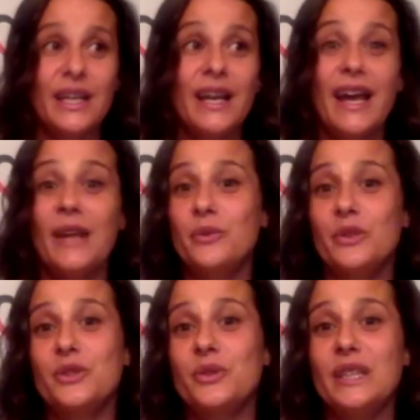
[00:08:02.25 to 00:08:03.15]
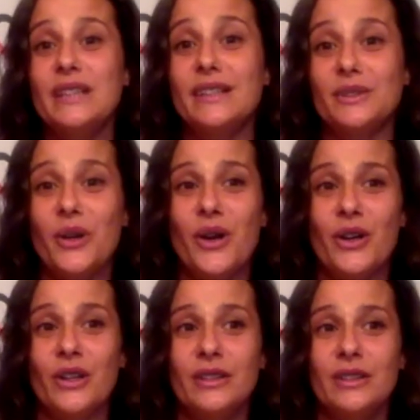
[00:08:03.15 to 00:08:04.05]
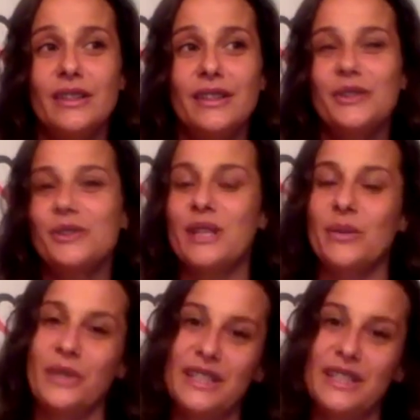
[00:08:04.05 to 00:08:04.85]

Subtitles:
And we're doing this all so that we can